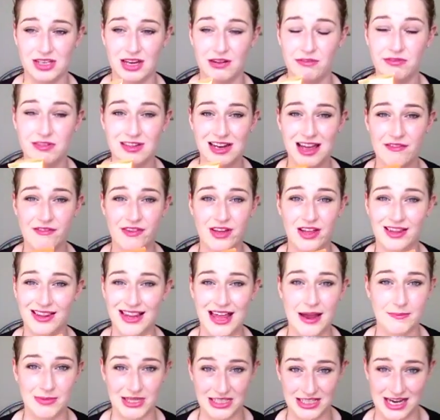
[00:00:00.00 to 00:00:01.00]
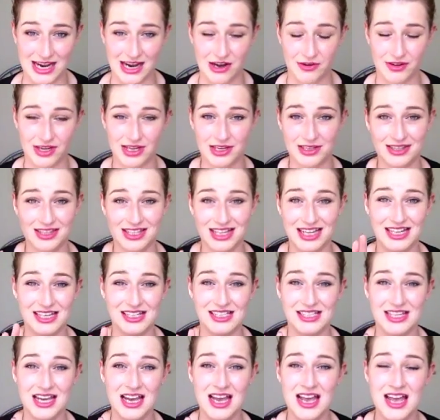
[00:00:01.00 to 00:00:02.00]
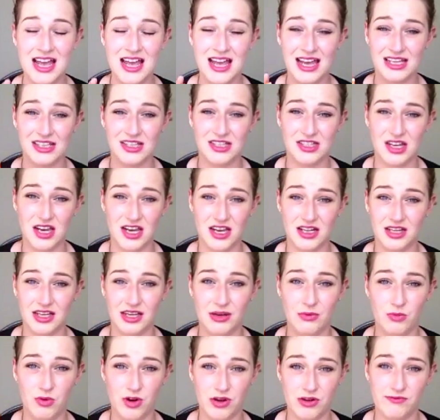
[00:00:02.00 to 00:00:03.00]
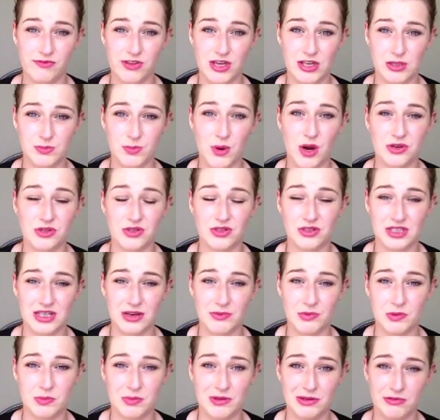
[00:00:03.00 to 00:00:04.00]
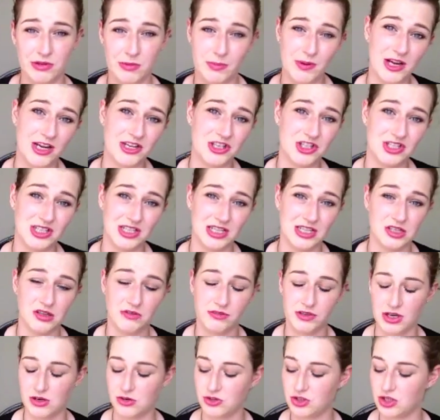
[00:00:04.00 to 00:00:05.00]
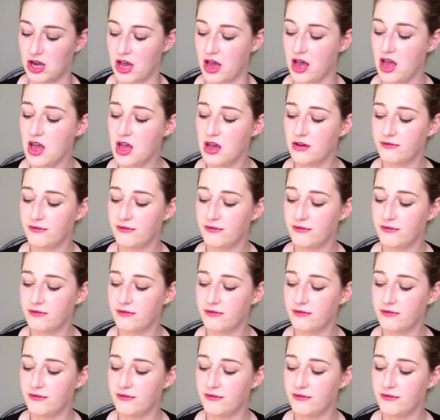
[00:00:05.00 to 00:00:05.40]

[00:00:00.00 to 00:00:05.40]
They've never let me down. And this is certainly one of those products I will be repurchasing in the future.